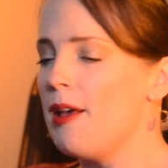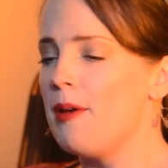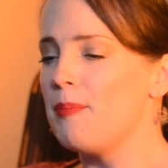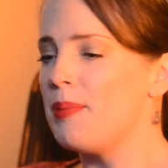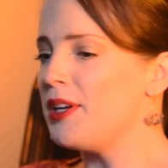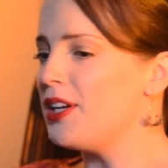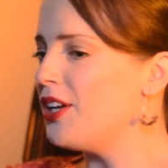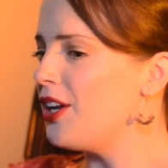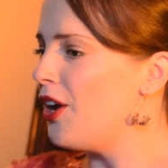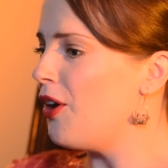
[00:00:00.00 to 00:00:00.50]

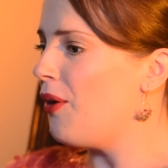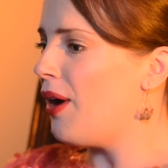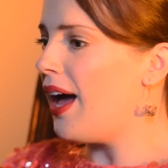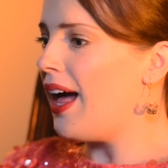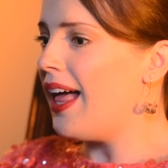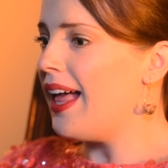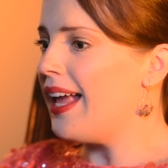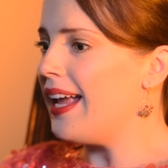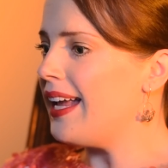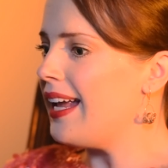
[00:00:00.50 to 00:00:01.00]
But you know,
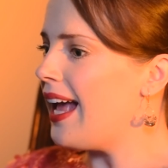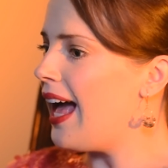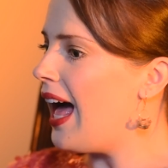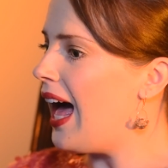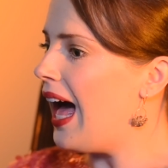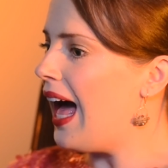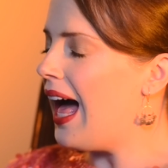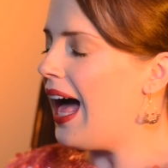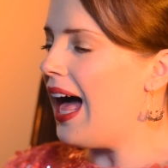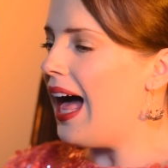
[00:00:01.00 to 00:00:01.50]

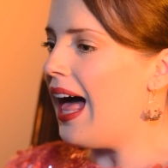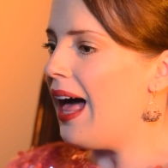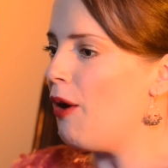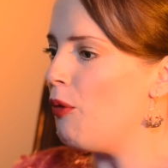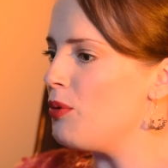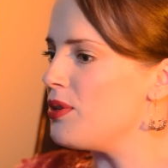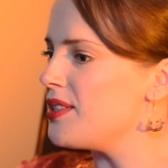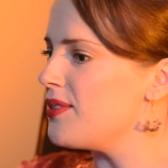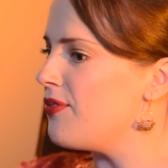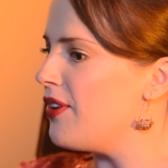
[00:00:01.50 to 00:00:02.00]
I
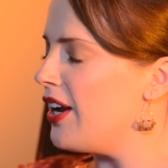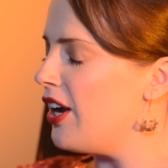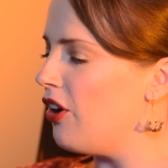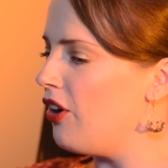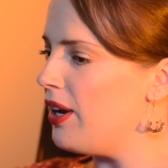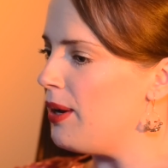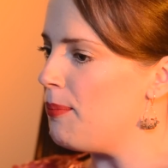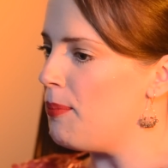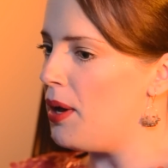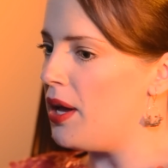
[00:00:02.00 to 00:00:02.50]
was
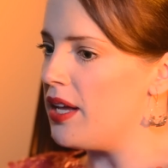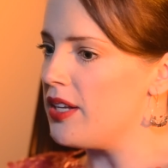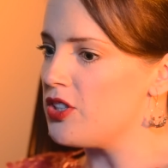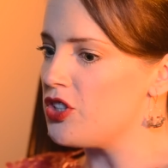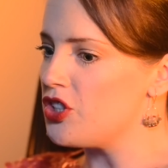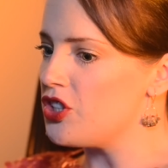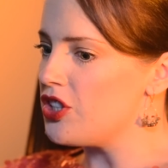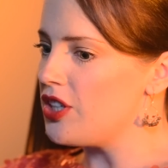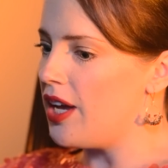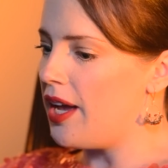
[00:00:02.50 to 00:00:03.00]
very
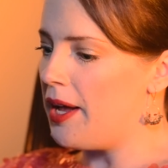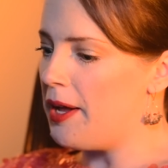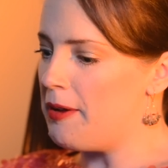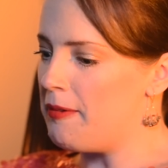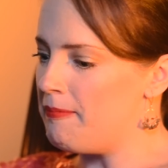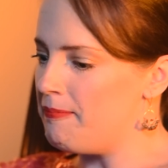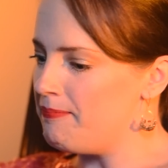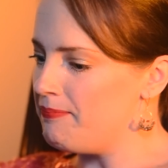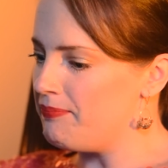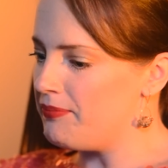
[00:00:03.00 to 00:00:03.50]
much
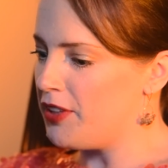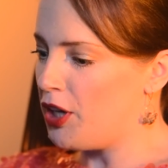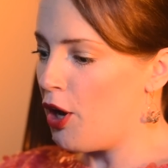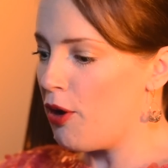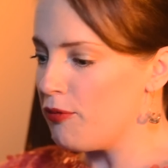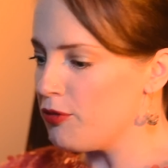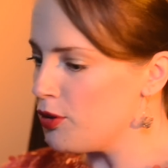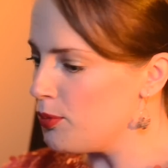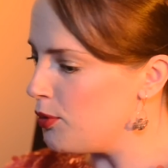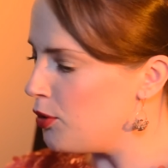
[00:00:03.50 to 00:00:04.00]

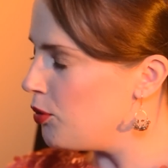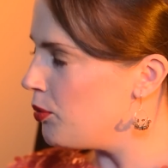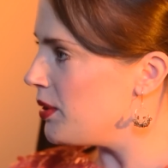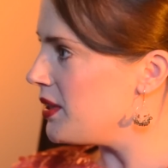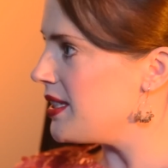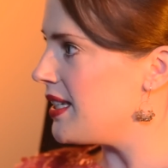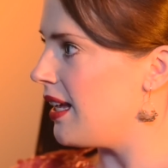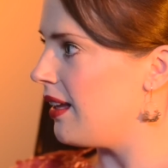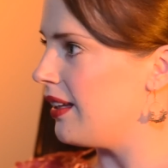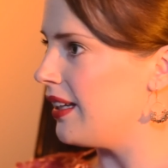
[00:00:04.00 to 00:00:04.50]
comfortable with
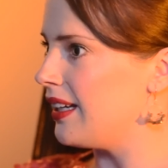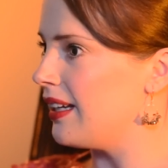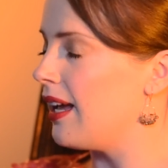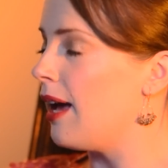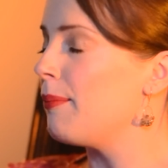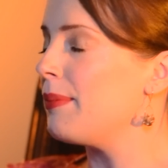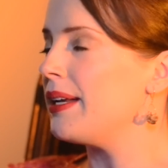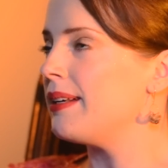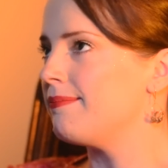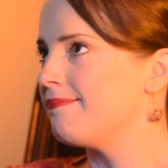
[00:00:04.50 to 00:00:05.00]
telling.
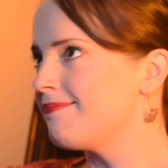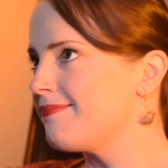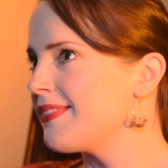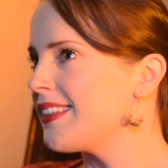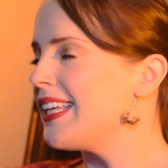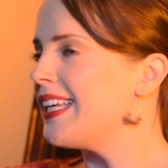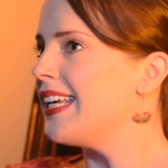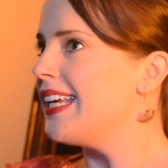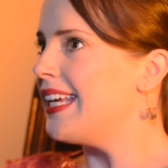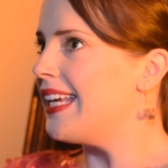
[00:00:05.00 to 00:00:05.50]
I mean,
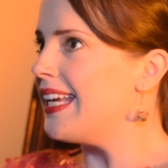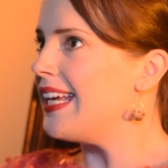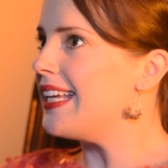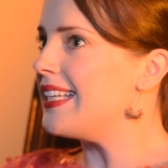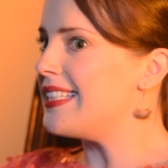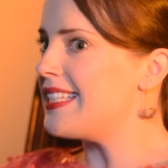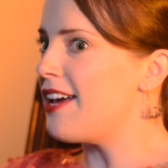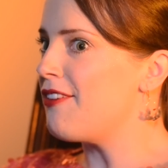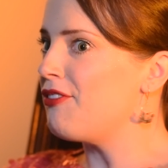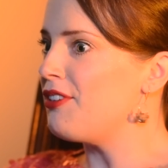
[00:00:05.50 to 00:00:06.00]

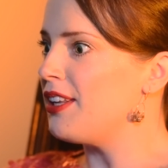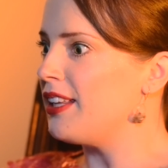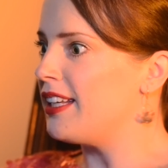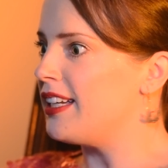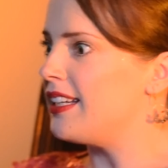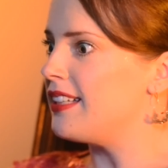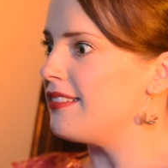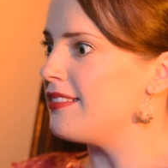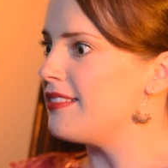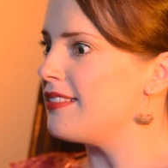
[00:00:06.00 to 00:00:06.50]
it
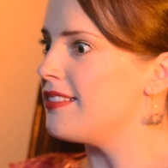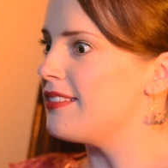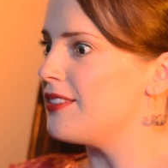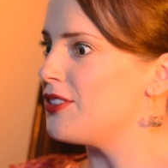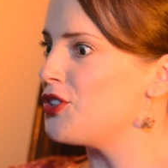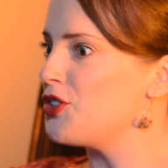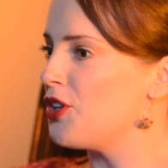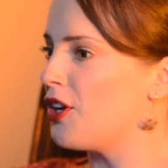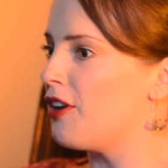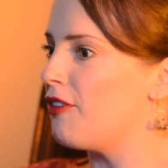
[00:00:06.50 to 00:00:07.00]
definitely
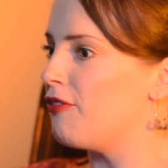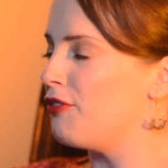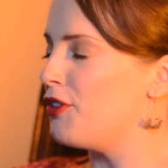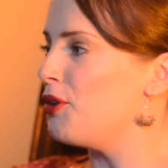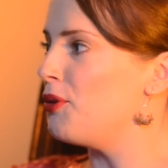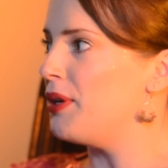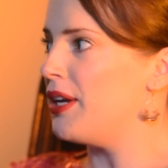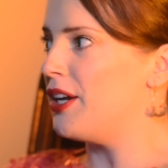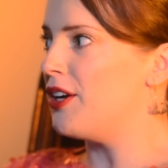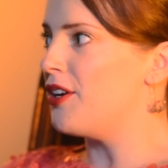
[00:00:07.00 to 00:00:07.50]
took a
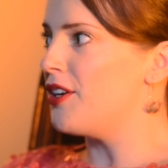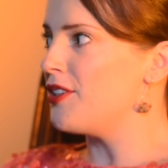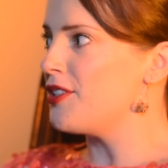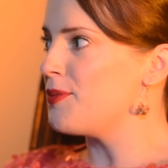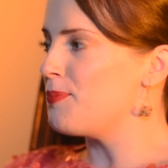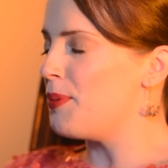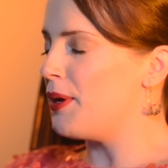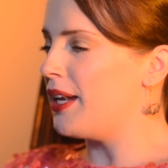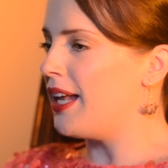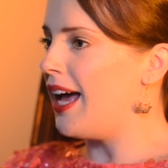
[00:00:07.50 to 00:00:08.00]
few years, but